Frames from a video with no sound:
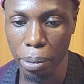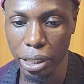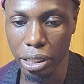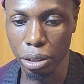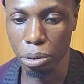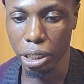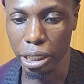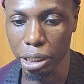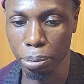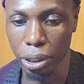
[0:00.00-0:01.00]
Paste it to
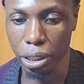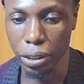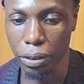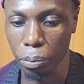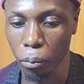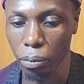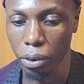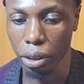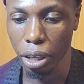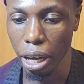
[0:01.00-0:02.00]
ChatGPT
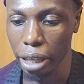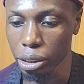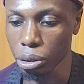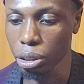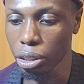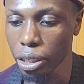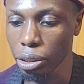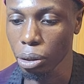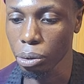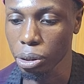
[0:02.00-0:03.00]
and it's going to
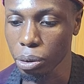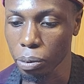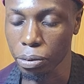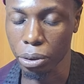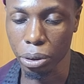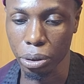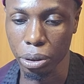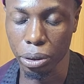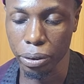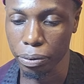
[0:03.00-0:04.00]
create all those stuff for
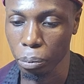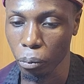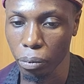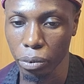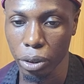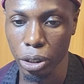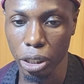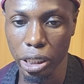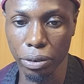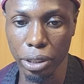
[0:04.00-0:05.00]
us.
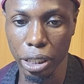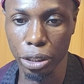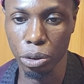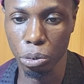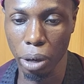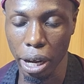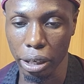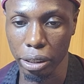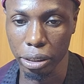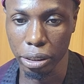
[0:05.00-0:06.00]
Just give it a little
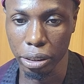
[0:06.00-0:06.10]
while.